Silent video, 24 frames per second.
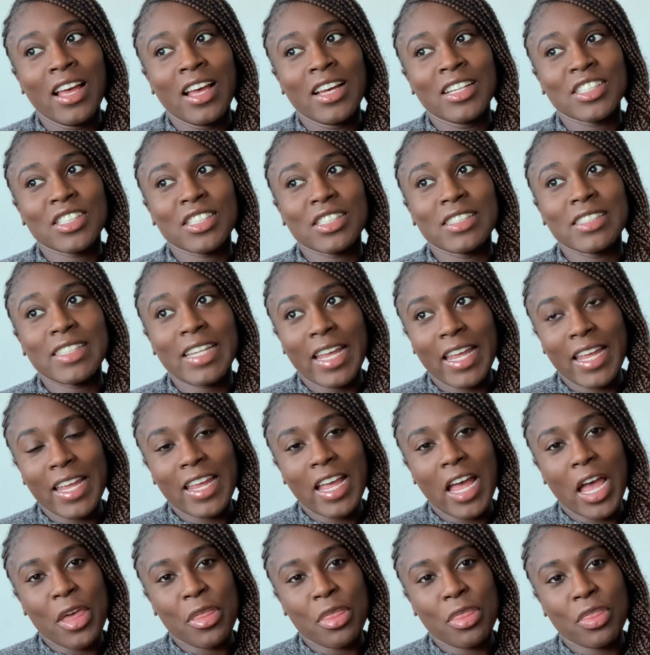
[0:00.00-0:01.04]
today
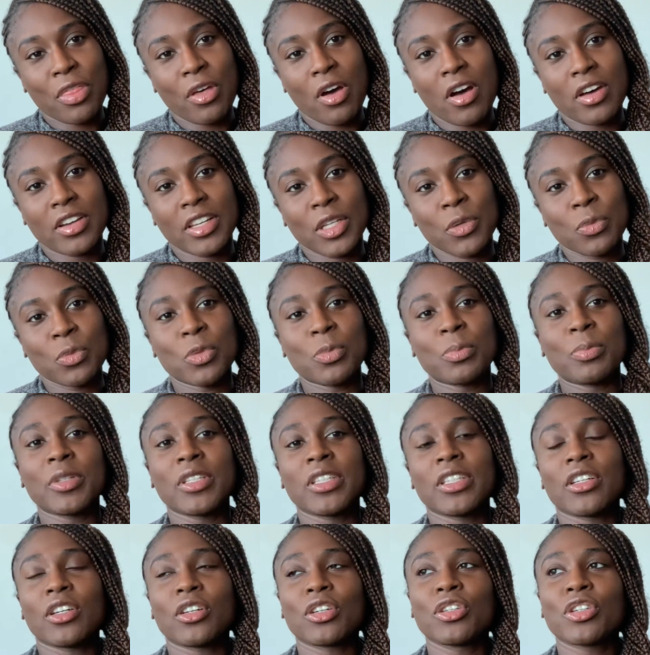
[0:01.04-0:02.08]
I thought it would
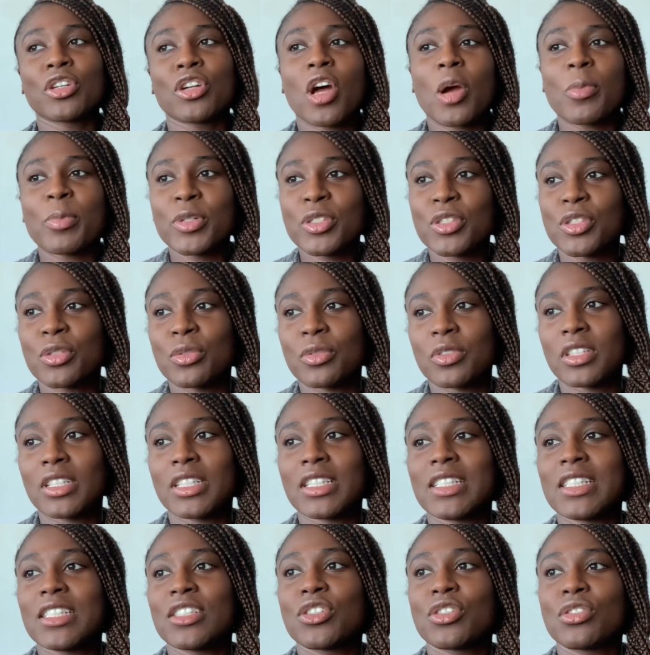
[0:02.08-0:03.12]
be a good
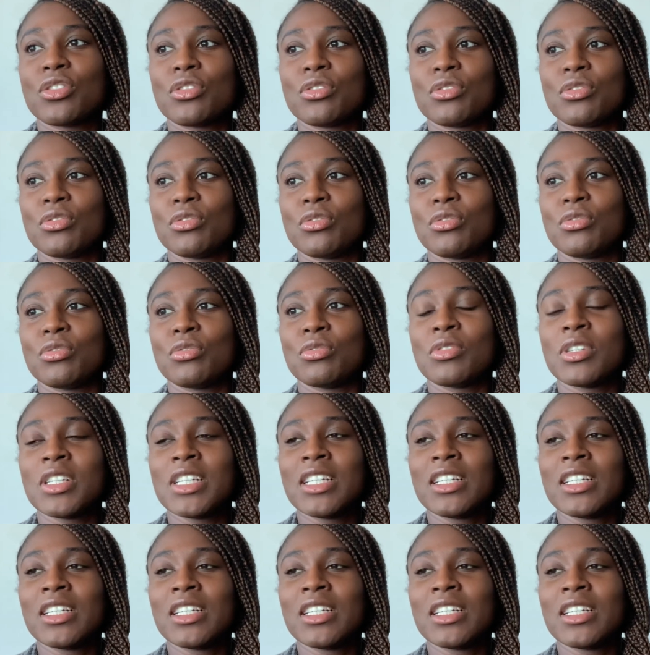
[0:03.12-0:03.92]
opportunity to